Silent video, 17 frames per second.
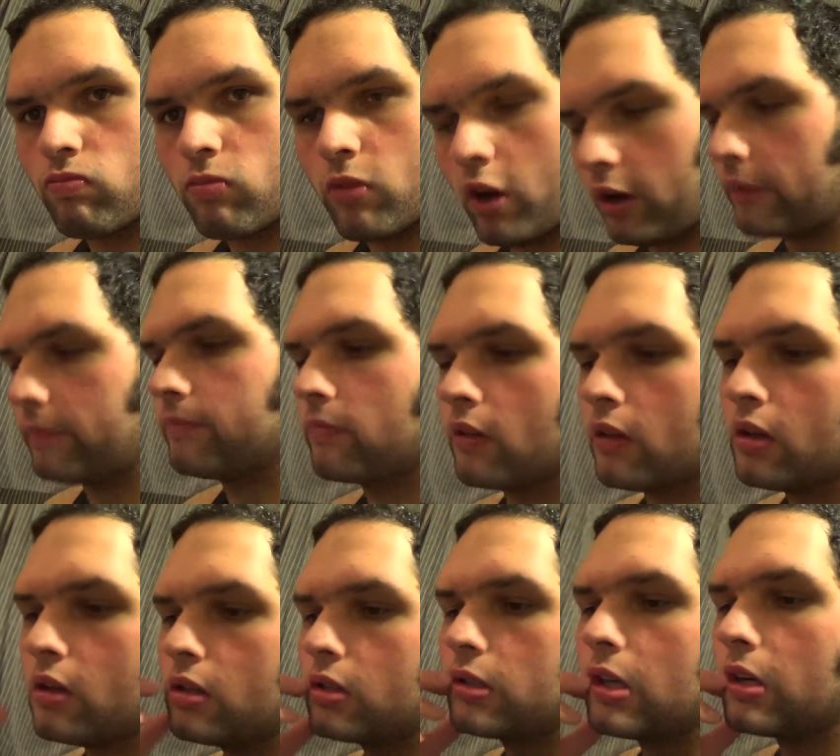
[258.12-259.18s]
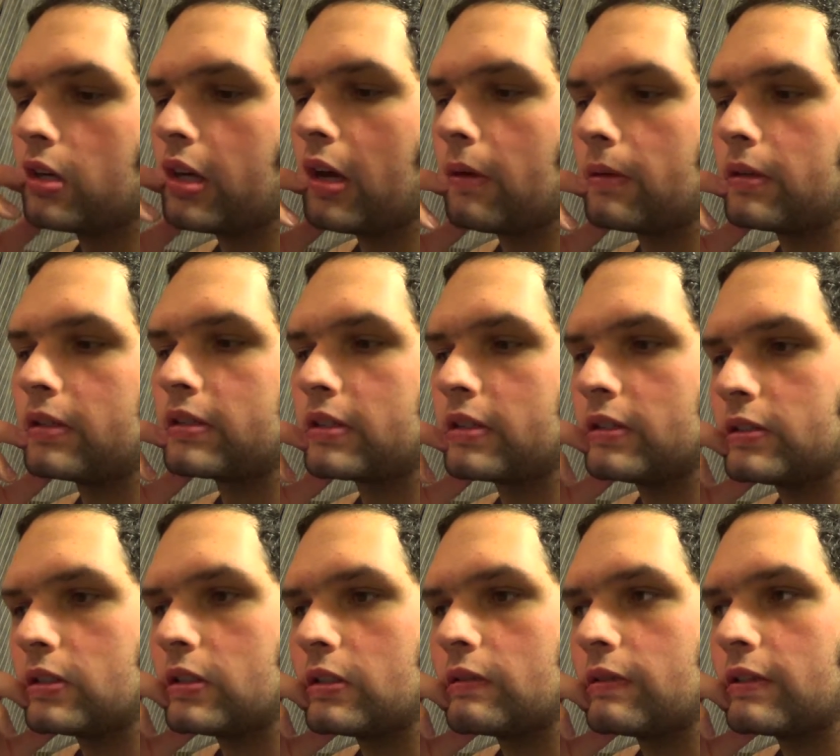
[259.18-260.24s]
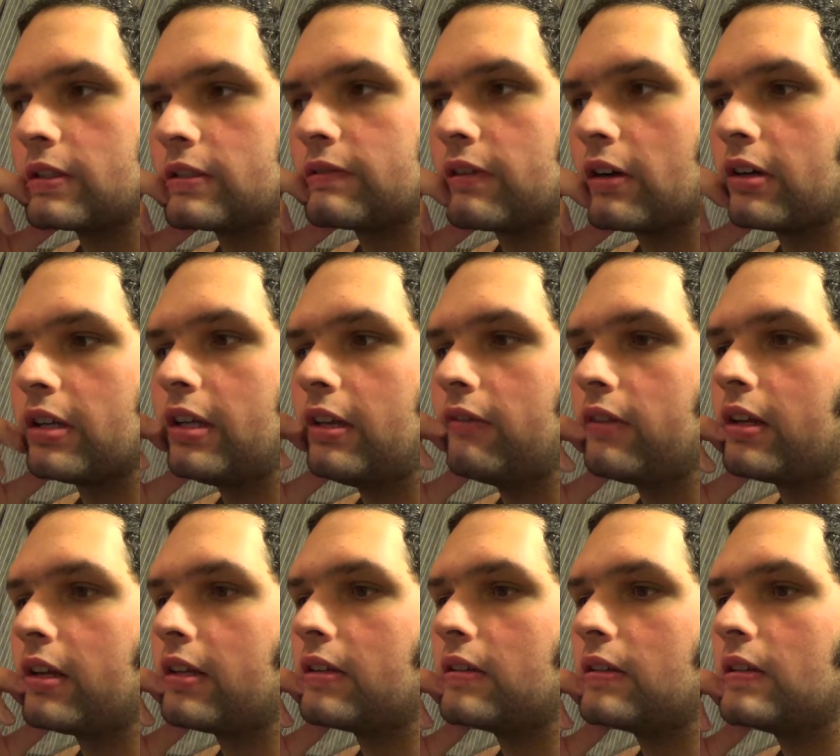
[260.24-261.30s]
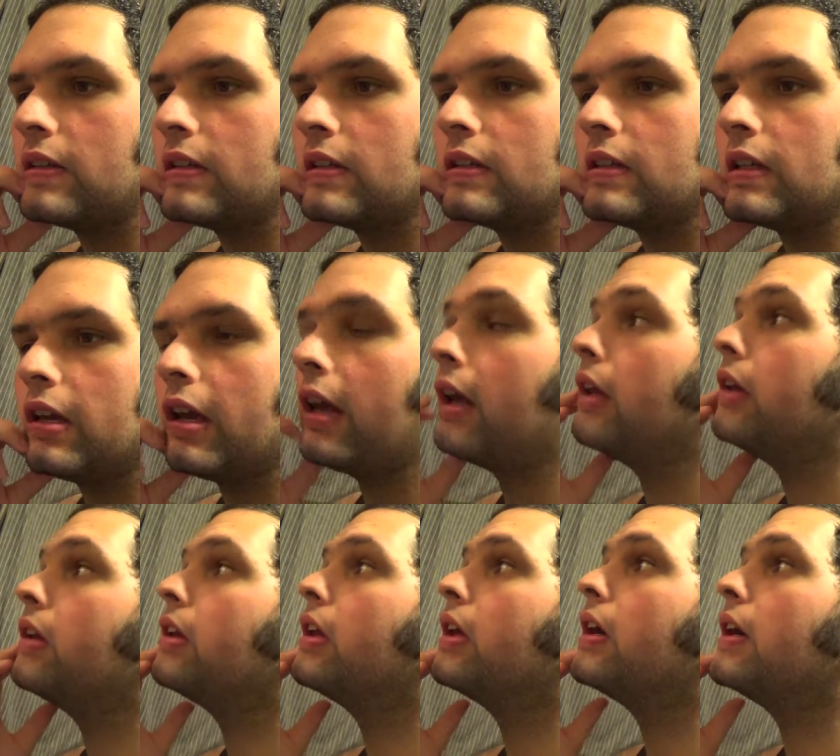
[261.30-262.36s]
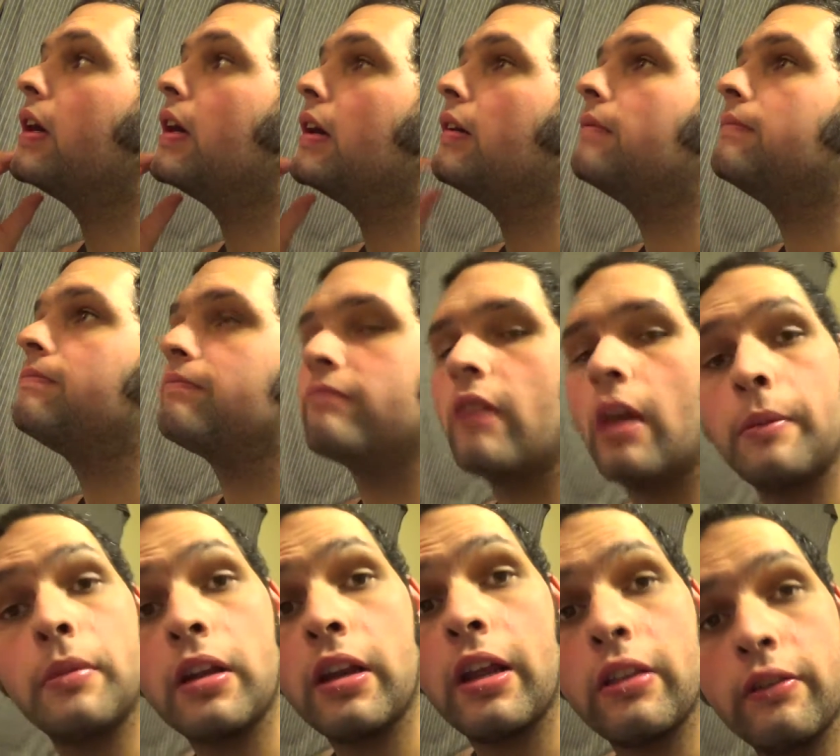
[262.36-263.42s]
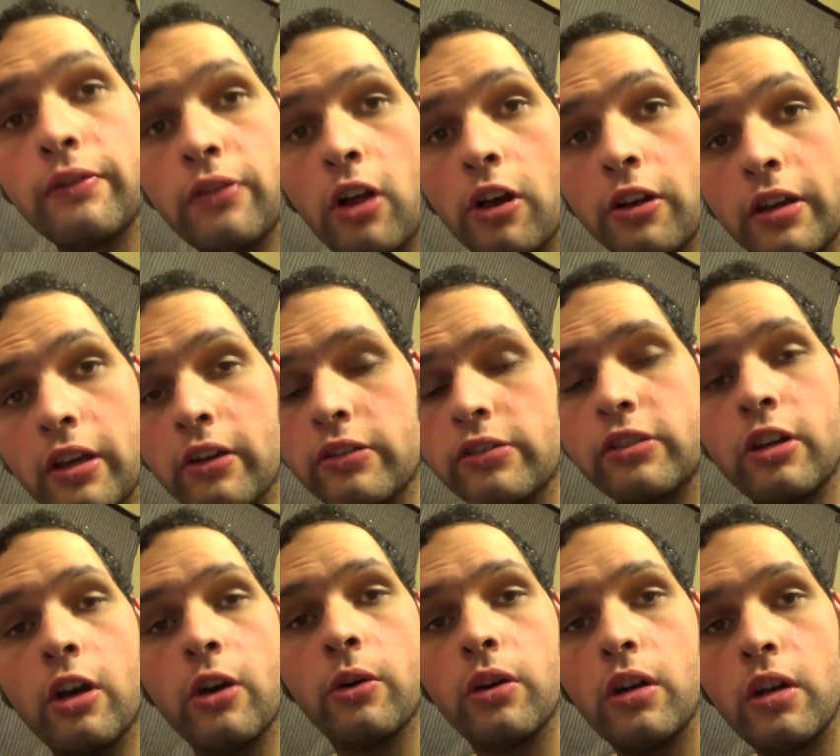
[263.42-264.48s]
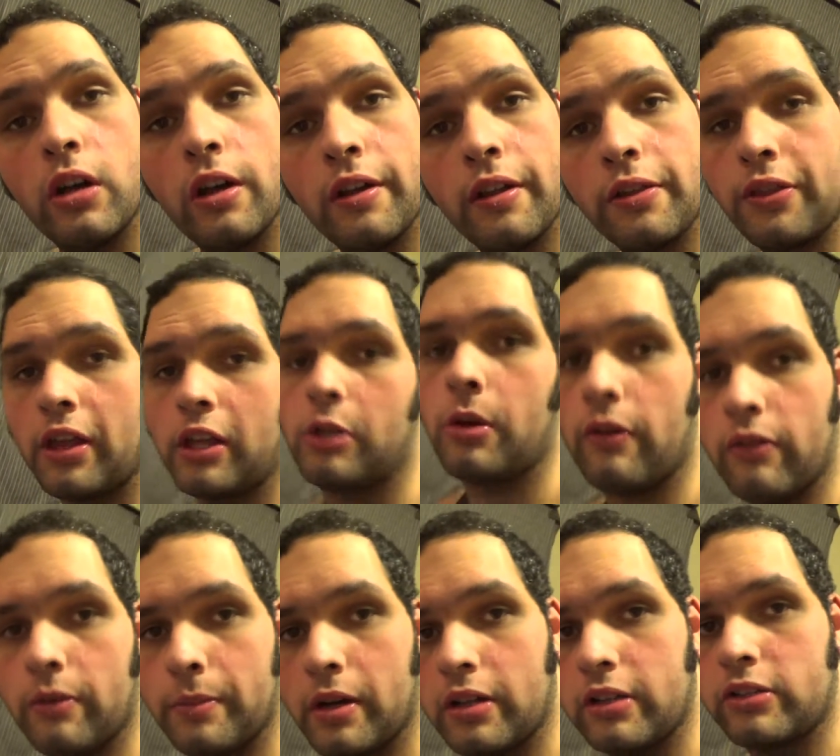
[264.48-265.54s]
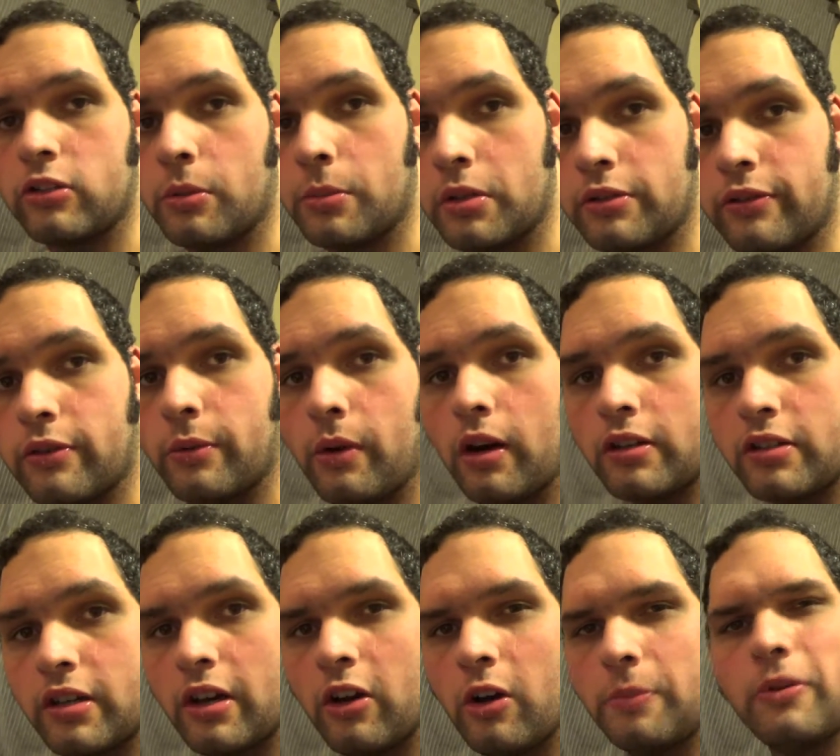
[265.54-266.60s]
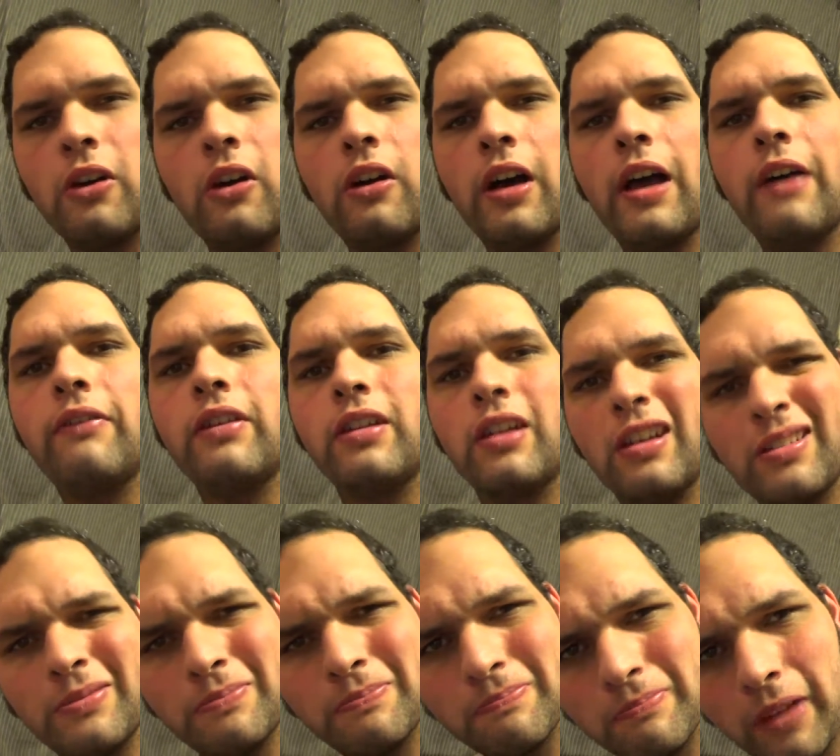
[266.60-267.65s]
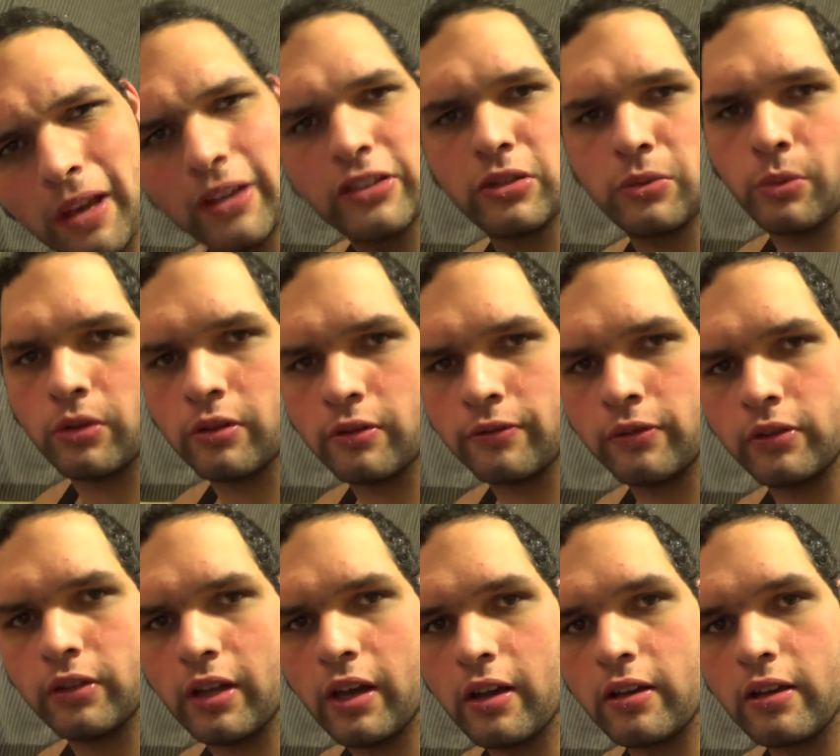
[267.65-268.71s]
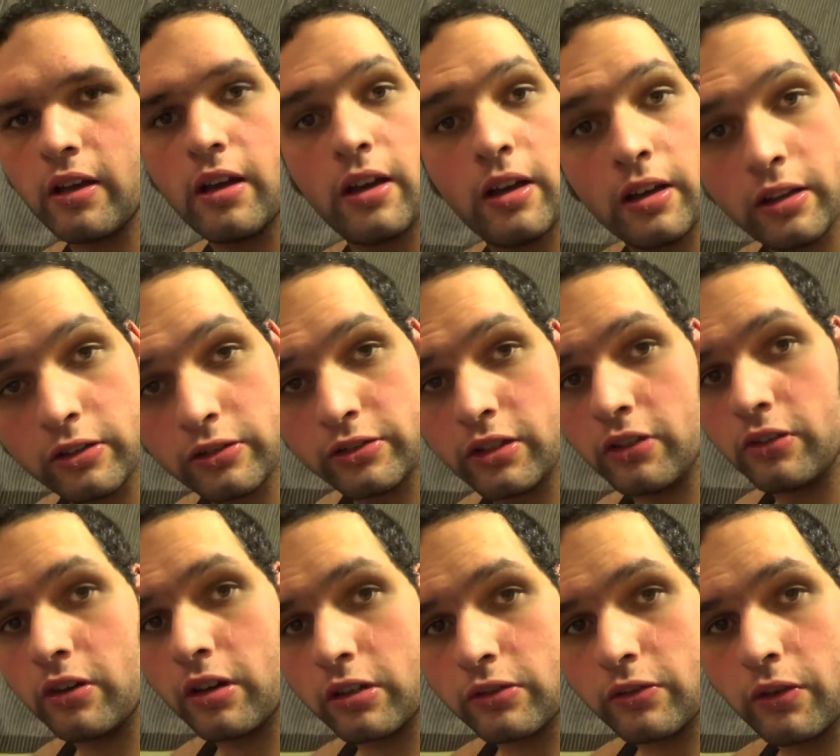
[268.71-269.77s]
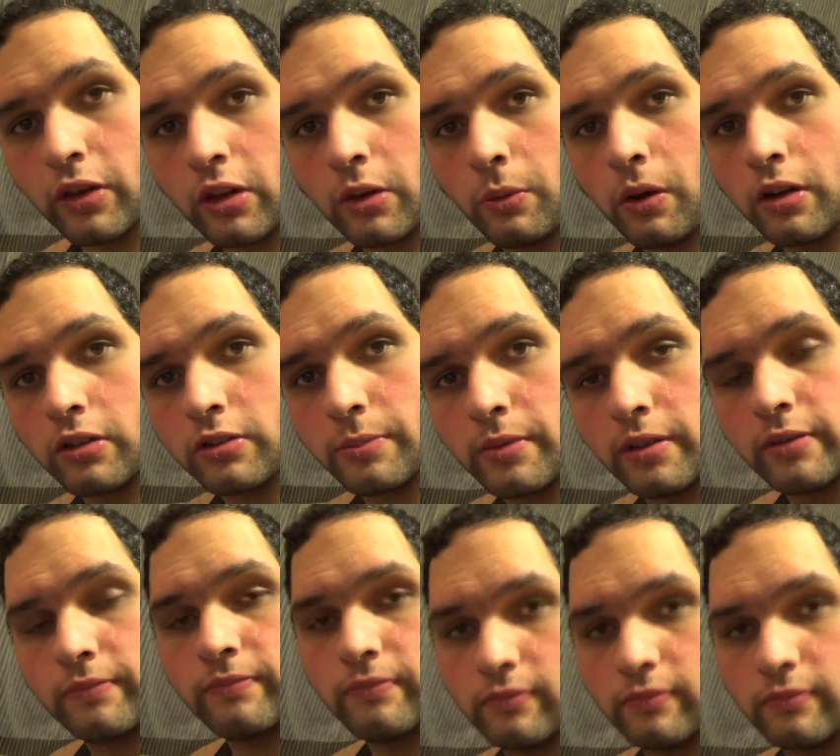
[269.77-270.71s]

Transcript: Alright. So, yeah, we're just going to enjoy the rest of our evening. And uh, I'm going to end the vlog here. So, thank you everybody so much for watching. I hope you're all having an amazing, wonderful day. And I'll see you in the next video watching me.